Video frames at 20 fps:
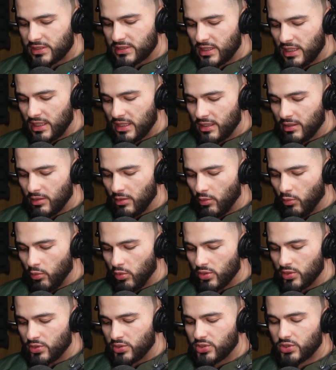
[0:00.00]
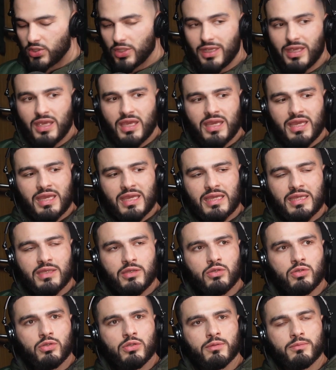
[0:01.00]
thing was
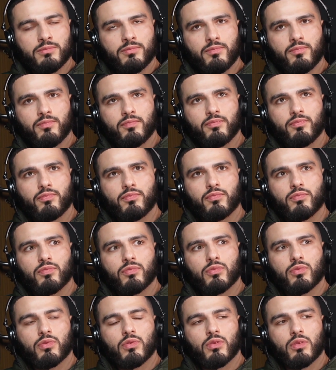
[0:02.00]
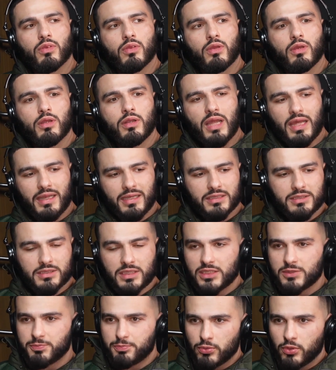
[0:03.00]
in like this
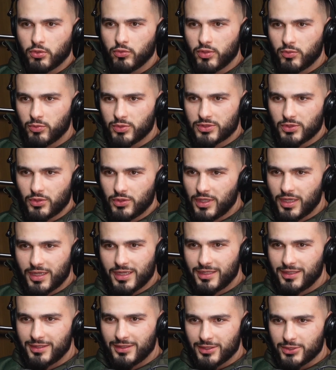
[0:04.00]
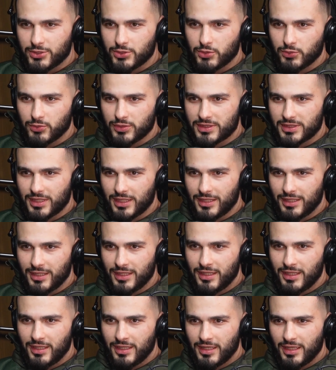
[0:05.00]
this brewery was on like an industrial estate.
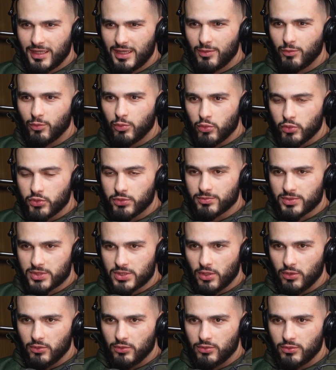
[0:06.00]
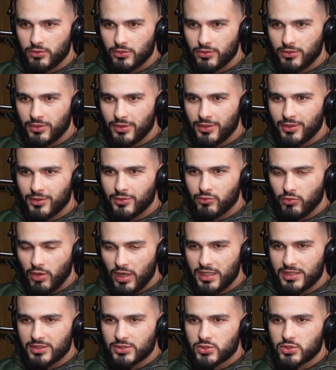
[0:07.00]
Heavy. In Walthamstow. Yes.
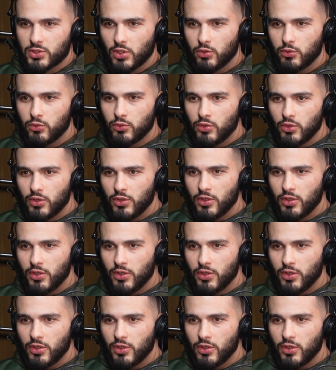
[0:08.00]
Right, so